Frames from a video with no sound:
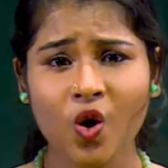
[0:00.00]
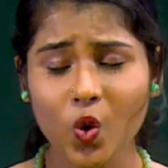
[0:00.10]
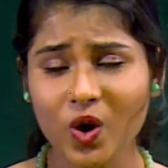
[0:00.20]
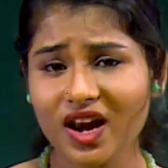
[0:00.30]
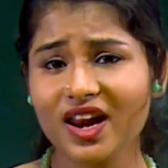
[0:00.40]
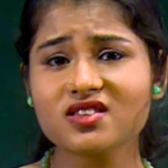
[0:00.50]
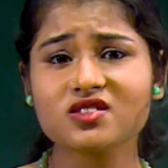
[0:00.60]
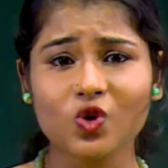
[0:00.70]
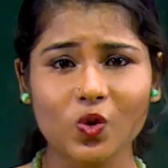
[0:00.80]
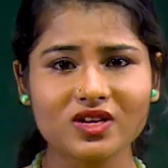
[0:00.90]
only
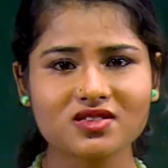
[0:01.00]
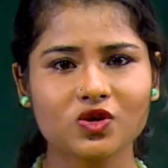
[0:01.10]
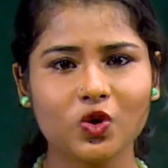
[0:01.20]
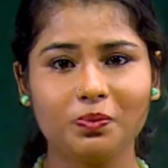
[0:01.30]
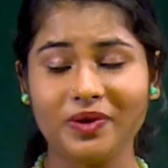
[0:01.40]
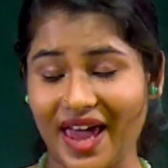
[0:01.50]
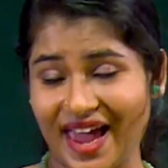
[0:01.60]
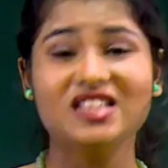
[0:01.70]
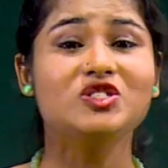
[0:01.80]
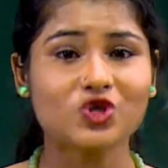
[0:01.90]
stories could be
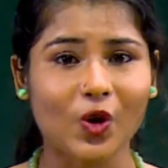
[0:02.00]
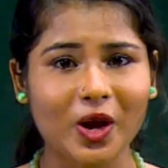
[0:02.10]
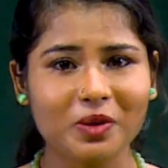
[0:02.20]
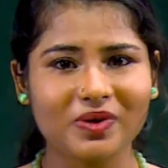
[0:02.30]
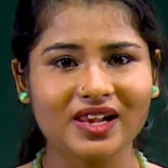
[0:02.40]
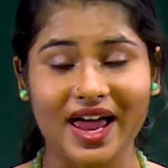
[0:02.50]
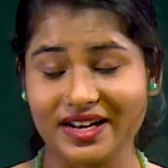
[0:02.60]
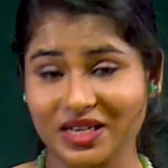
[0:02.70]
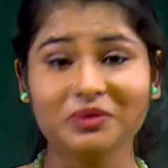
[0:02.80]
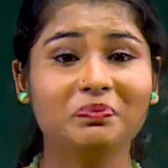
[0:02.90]
enjoyable
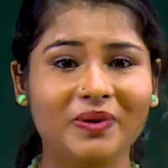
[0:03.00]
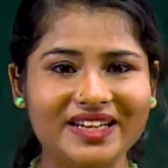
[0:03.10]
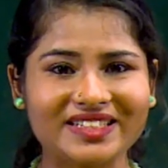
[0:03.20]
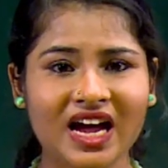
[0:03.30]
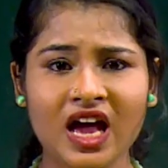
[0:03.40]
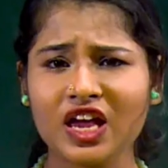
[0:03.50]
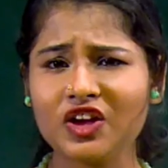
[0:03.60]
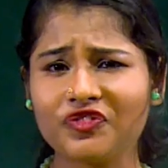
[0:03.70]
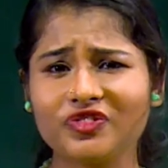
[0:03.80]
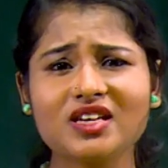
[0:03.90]
and complete
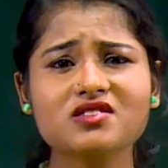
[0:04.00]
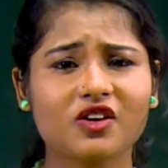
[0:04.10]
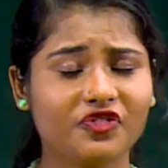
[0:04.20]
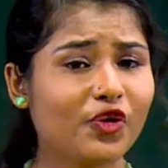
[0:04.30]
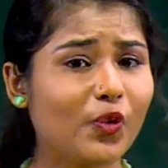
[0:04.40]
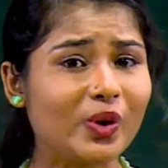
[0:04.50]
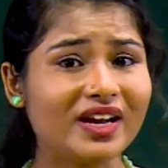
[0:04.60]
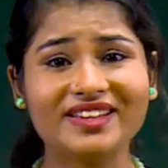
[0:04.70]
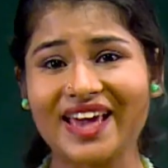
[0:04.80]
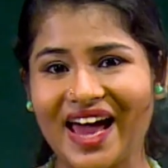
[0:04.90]
if these
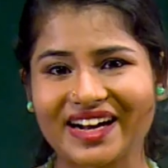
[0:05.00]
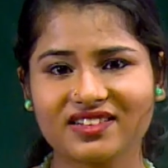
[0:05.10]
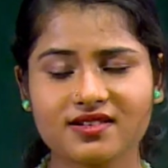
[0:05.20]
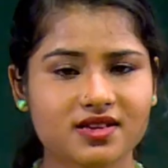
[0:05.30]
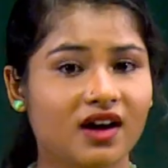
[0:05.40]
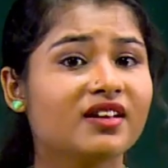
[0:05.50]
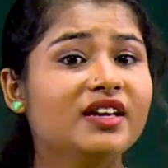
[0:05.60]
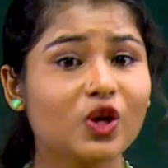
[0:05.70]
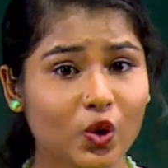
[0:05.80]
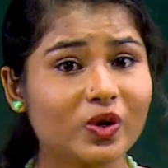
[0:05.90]
foreign characters are
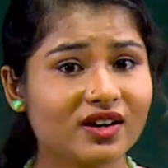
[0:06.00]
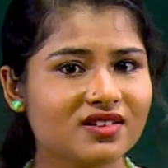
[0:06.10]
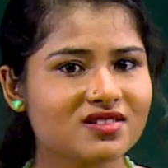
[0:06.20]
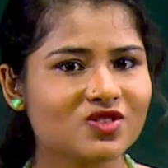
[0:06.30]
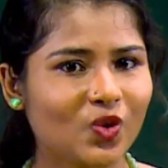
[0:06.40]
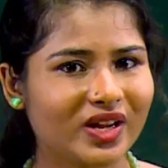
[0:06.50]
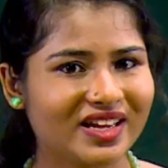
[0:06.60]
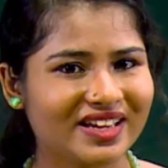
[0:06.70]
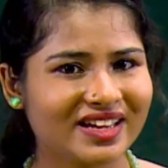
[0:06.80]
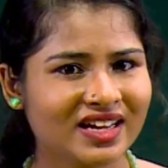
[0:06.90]
included in a story.
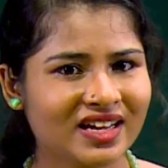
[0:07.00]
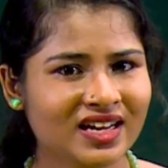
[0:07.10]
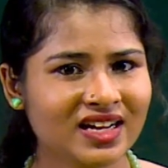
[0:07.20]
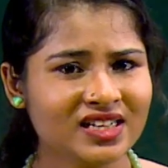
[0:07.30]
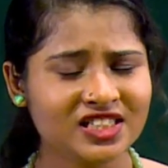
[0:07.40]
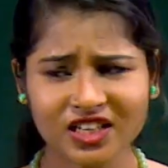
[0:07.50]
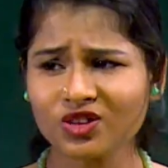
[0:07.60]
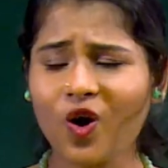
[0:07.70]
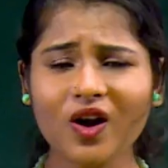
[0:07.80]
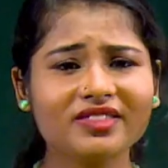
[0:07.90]
She
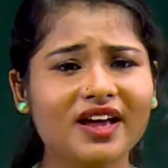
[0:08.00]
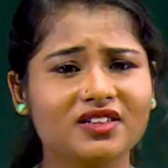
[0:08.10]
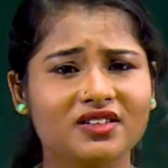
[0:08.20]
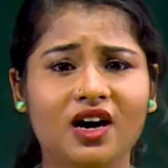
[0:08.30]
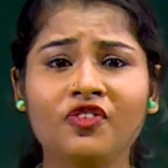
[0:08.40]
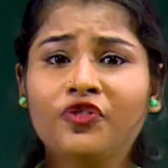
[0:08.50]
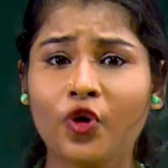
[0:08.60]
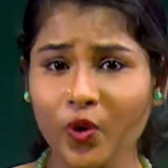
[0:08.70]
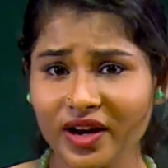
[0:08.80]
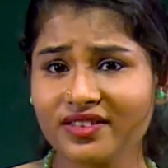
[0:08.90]
thought that a
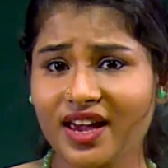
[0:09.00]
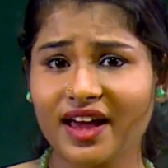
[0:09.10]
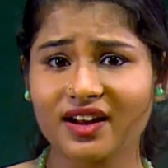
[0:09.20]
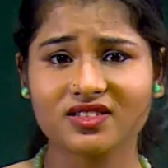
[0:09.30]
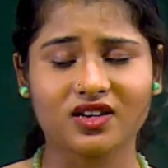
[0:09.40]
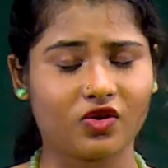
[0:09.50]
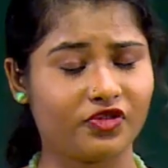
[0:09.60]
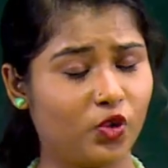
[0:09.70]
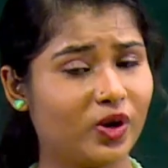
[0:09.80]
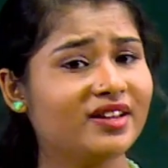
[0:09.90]
foreign character or
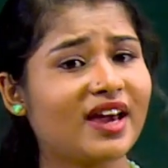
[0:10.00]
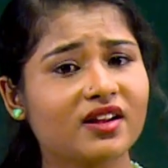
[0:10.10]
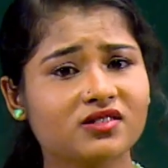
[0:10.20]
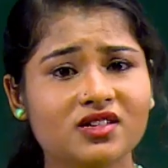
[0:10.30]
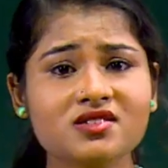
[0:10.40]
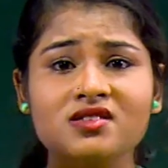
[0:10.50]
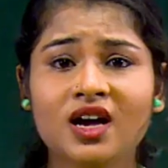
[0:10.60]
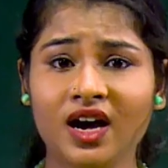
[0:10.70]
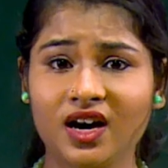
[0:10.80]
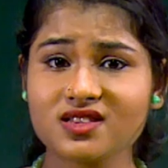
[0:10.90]
foreign characters
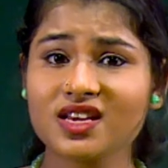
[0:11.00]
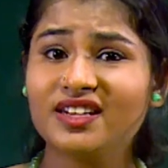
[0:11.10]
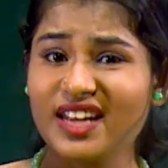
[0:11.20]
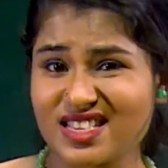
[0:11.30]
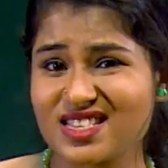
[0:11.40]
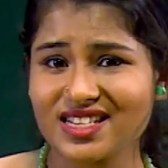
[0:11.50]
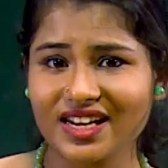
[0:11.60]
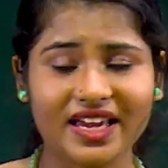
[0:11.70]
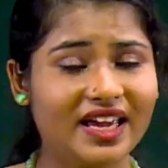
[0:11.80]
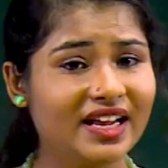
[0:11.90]
is
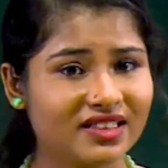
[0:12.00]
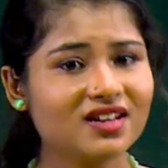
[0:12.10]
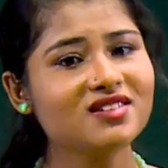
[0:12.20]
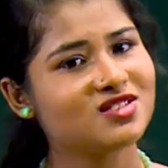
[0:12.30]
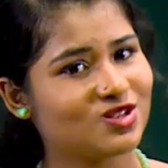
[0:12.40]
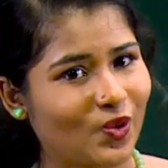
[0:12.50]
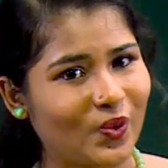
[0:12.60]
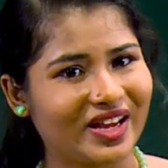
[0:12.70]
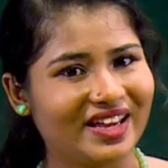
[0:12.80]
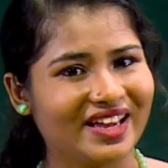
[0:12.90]
unnecessary in the
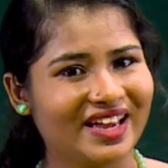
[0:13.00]
story.